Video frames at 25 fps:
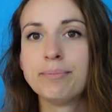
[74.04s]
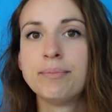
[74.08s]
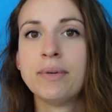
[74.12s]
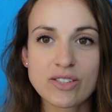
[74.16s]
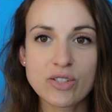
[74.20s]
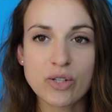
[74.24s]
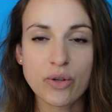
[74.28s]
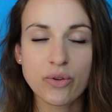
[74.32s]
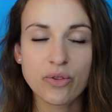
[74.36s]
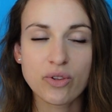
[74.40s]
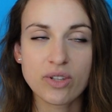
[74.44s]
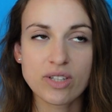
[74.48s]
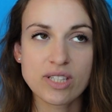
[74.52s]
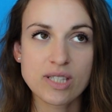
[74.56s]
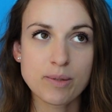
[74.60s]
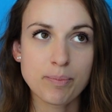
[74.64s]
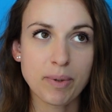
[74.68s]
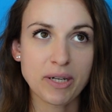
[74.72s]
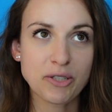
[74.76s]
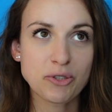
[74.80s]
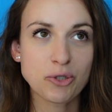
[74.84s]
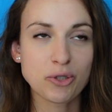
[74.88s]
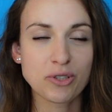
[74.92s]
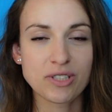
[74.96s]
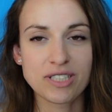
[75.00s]
So the
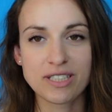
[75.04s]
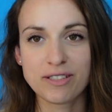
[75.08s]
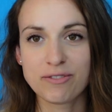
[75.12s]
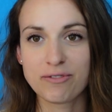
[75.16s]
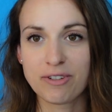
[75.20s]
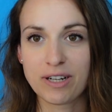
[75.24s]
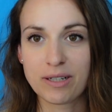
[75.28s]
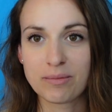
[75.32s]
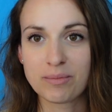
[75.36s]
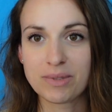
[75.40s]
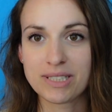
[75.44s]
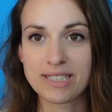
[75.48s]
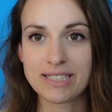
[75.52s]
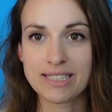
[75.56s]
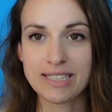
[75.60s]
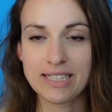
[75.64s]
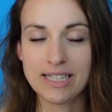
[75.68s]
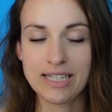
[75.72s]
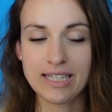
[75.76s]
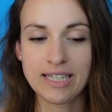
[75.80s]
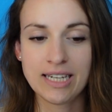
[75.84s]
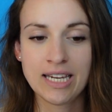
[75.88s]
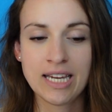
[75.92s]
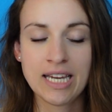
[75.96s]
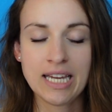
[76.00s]
specialty
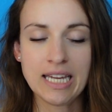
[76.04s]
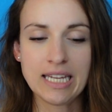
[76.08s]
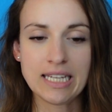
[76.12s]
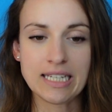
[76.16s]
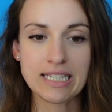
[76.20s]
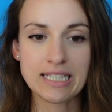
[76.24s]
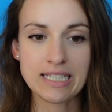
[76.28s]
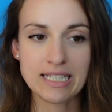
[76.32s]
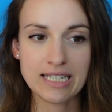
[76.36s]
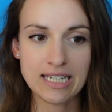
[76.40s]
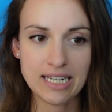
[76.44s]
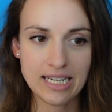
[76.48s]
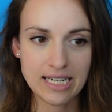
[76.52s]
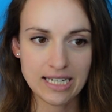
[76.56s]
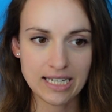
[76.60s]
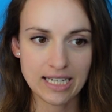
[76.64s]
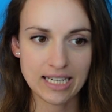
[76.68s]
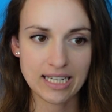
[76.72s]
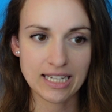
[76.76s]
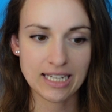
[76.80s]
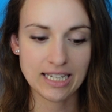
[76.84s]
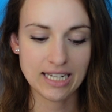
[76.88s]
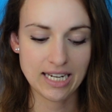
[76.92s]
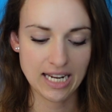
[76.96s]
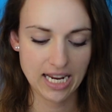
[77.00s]
pharmacy
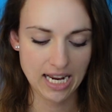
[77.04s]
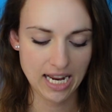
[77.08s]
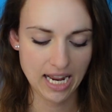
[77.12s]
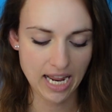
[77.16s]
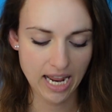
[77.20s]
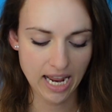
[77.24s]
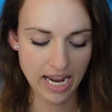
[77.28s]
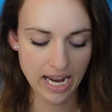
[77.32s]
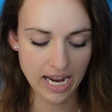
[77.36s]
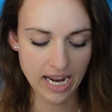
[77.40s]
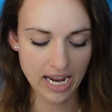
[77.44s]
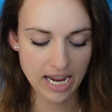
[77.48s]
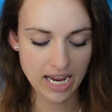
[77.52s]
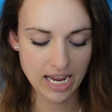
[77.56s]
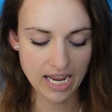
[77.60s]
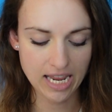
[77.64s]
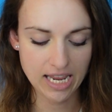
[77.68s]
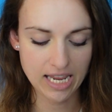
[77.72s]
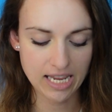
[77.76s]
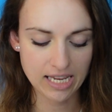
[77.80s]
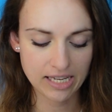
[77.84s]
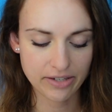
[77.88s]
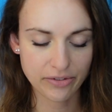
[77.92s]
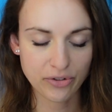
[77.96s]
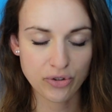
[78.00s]
needed
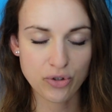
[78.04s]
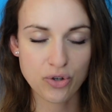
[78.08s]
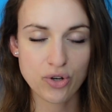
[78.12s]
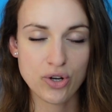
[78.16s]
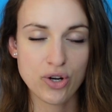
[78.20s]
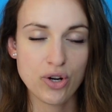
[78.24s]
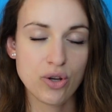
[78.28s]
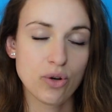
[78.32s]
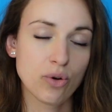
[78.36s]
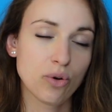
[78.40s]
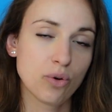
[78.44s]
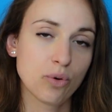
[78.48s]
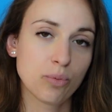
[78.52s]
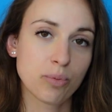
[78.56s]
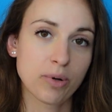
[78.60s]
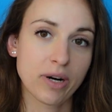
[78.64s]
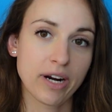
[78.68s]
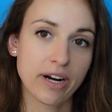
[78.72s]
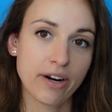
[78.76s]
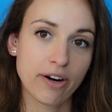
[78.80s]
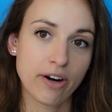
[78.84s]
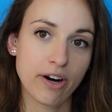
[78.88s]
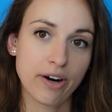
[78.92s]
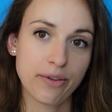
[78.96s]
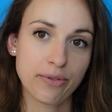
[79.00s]
a new
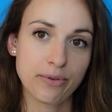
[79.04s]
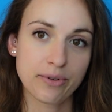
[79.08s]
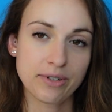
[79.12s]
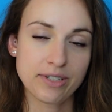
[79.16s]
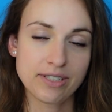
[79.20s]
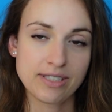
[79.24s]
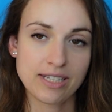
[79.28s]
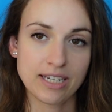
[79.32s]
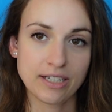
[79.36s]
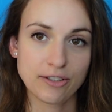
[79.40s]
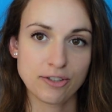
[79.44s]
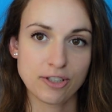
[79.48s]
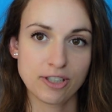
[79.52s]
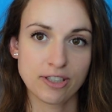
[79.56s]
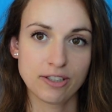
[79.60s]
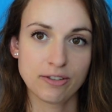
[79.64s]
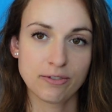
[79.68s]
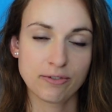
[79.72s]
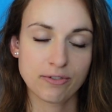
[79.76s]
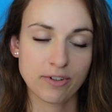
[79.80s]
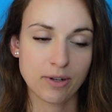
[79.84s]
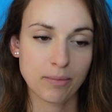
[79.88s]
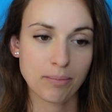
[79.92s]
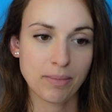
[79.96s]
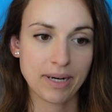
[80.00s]
prior authorization
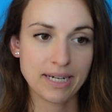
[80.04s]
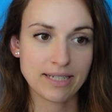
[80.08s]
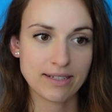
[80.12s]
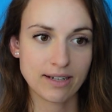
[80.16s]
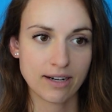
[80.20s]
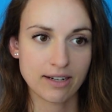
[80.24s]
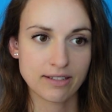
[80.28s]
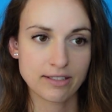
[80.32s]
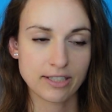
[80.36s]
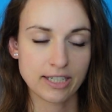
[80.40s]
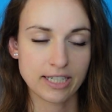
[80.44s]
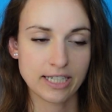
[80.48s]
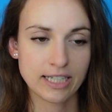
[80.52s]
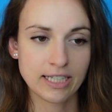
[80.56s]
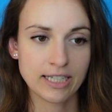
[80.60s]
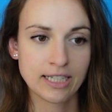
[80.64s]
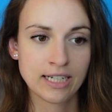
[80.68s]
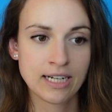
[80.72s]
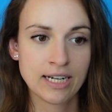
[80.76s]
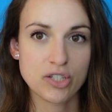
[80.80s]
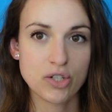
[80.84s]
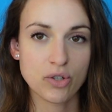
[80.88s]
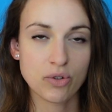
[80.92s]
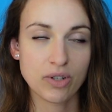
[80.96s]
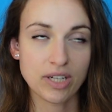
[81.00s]
from my doctor
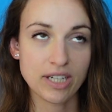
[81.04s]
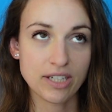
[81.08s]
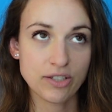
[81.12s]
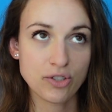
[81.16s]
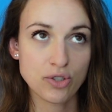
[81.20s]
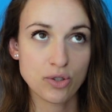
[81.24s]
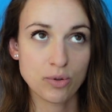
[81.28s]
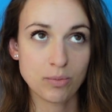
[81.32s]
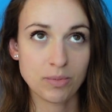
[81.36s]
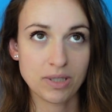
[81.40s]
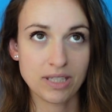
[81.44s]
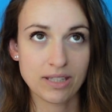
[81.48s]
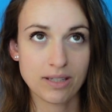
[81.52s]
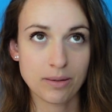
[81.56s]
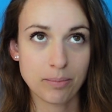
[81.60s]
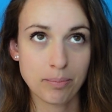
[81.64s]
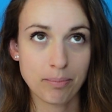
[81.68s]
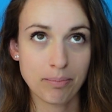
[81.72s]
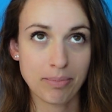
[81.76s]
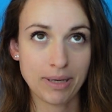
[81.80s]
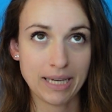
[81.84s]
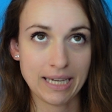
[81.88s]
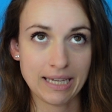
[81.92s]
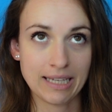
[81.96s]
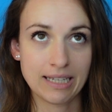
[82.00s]
to issue me the
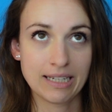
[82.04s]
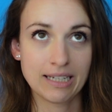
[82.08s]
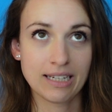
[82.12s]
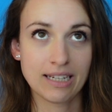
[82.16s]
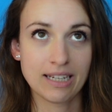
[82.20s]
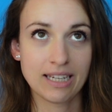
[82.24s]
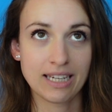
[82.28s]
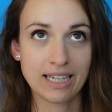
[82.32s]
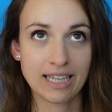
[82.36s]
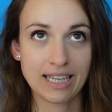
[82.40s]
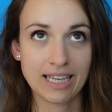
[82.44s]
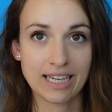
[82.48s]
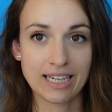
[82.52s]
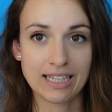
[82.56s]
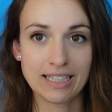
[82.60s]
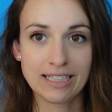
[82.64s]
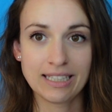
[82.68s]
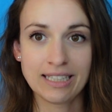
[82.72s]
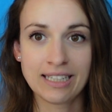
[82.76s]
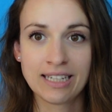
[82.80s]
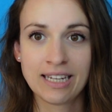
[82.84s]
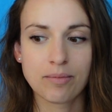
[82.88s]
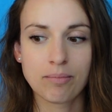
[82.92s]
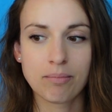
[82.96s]
pen again.